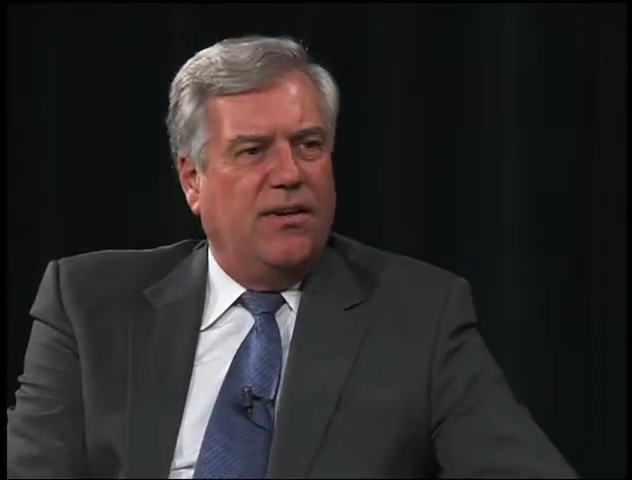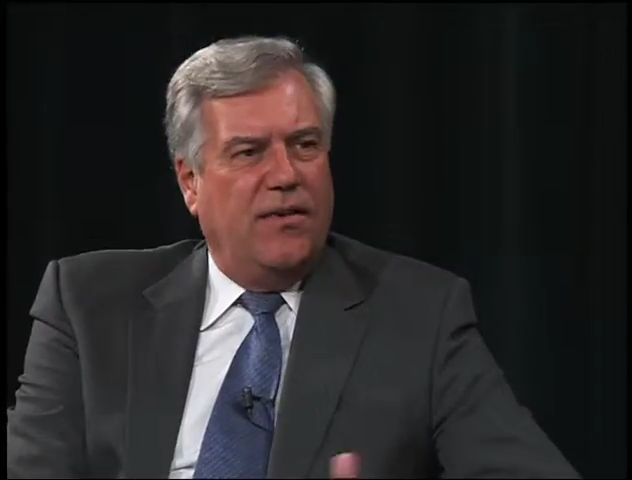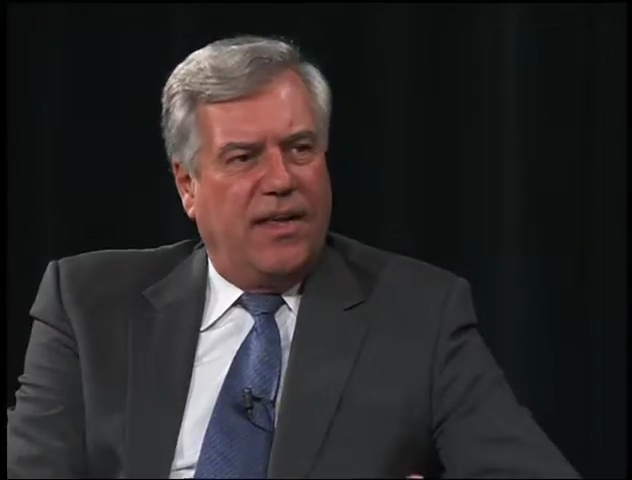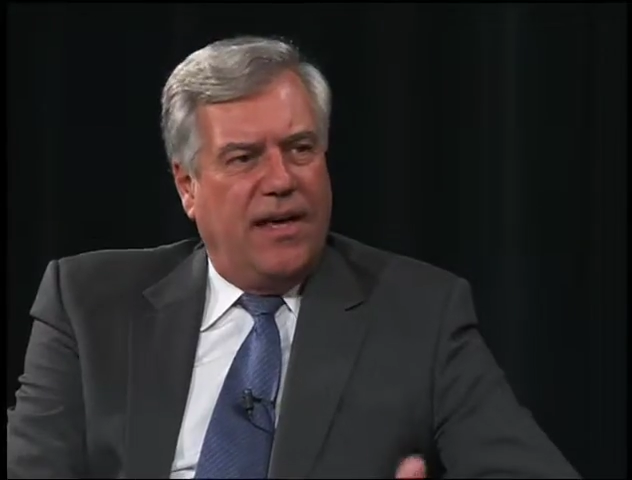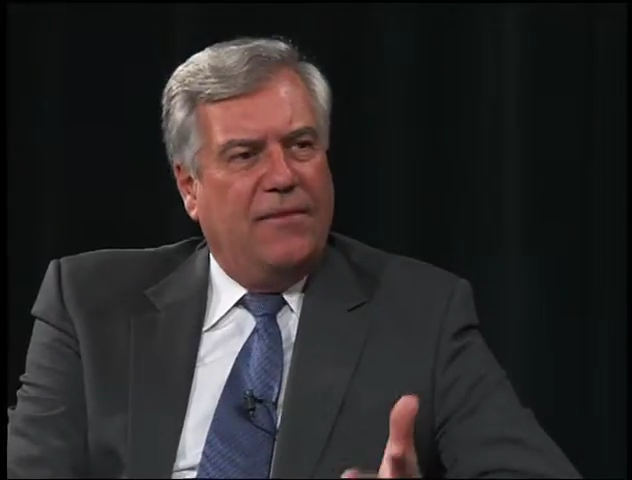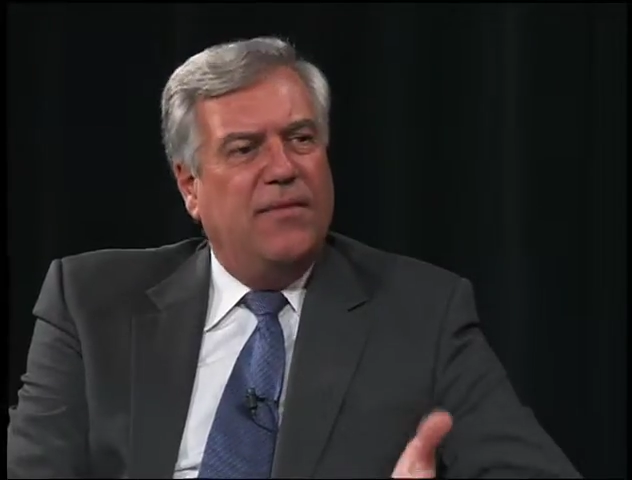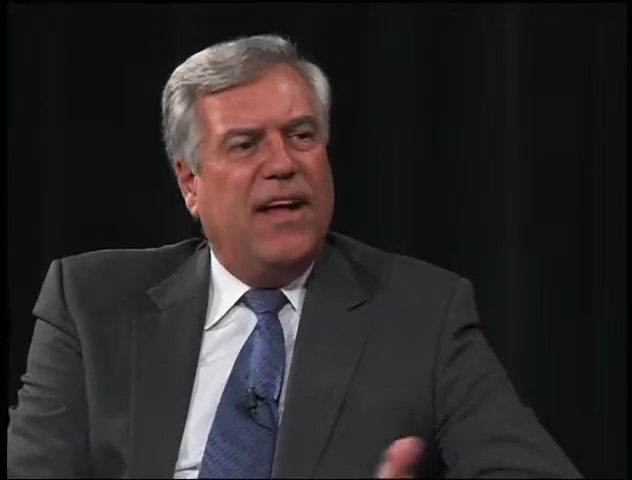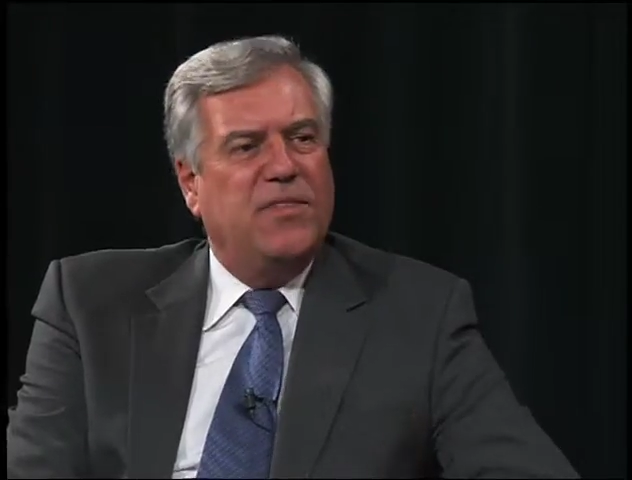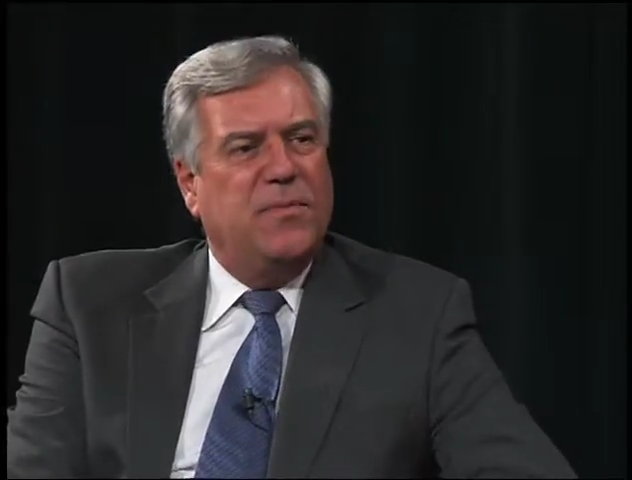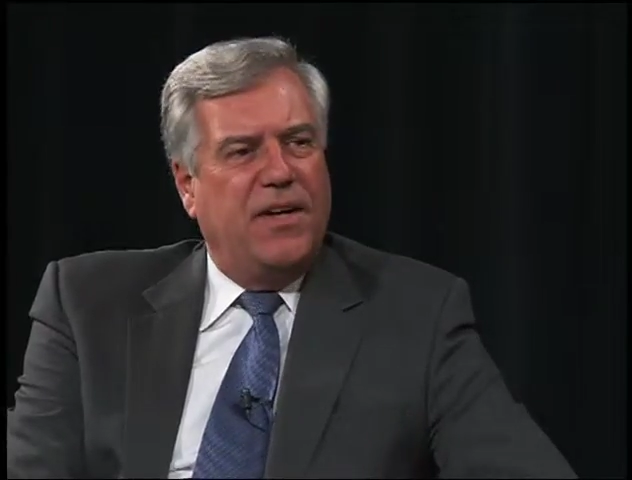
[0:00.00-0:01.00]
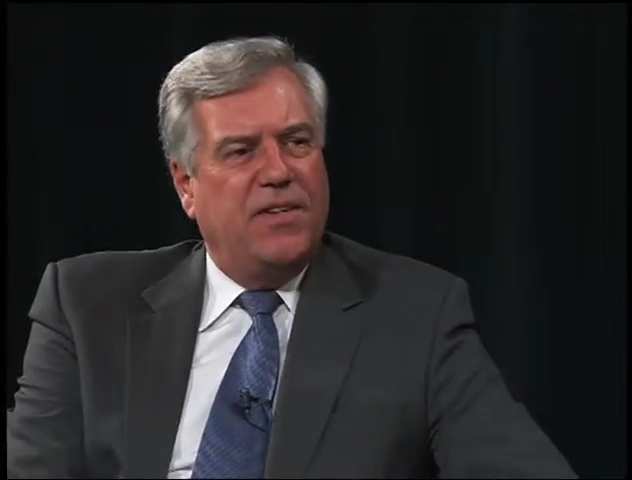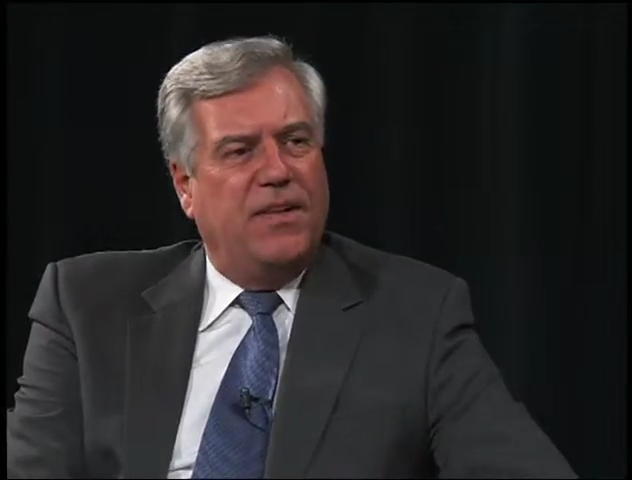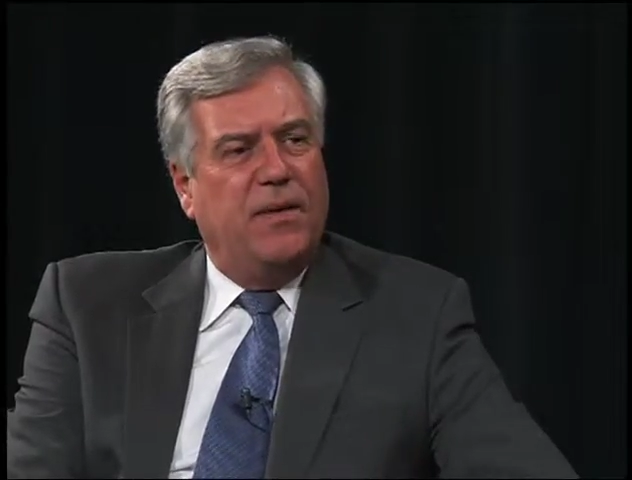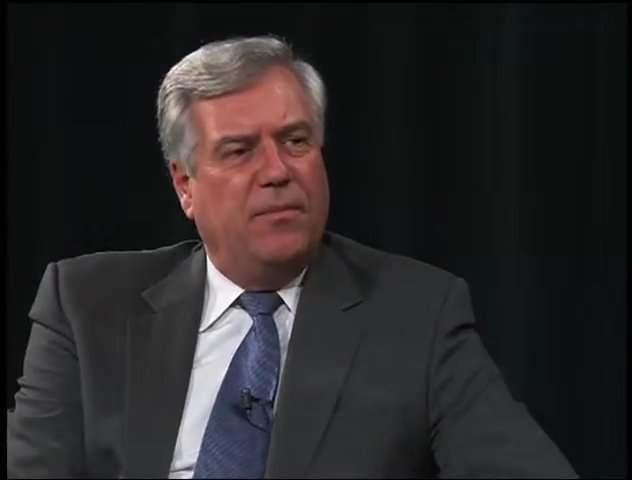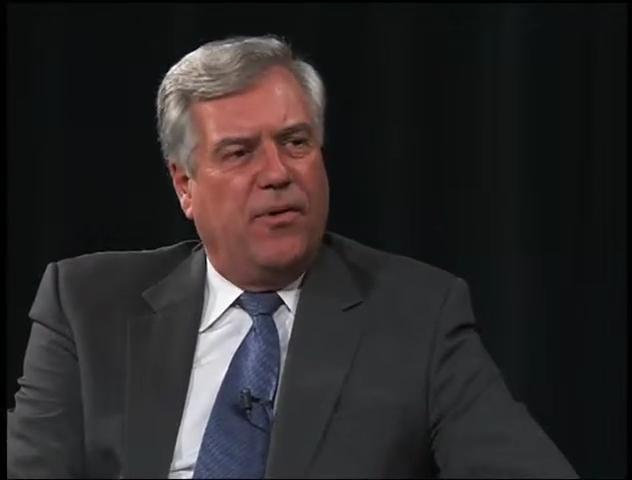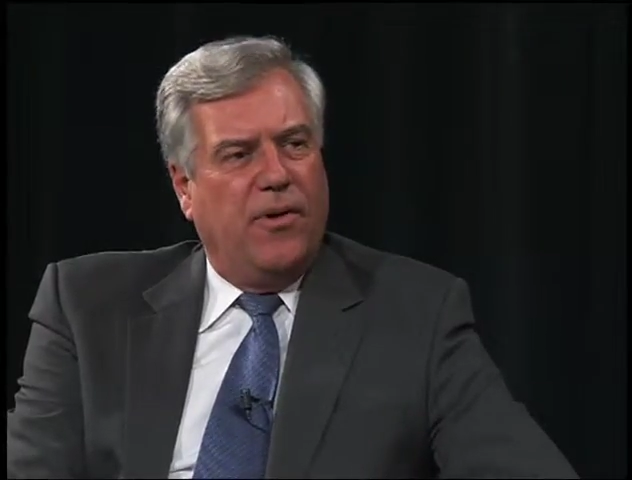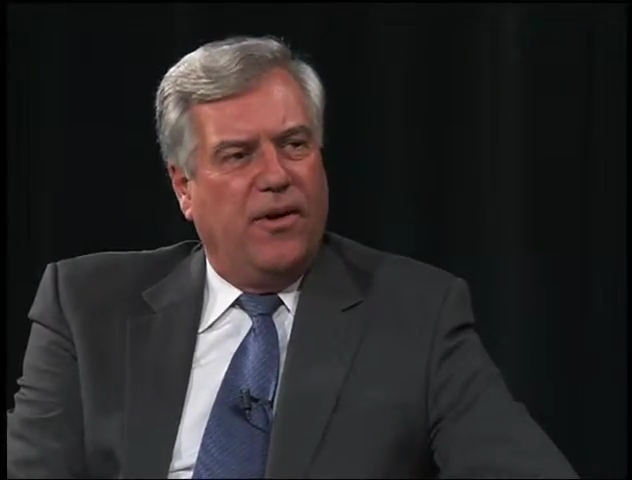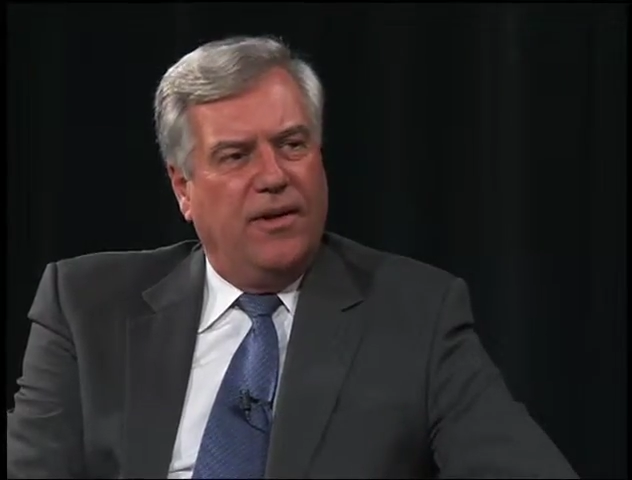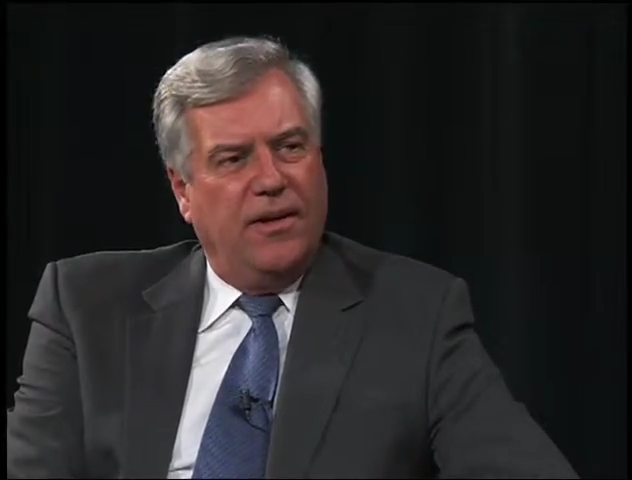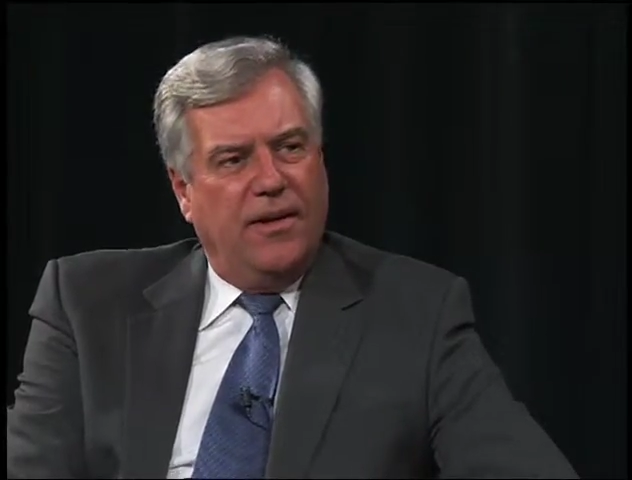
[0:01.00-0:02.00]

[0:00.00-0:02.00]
or the advertised budget, the board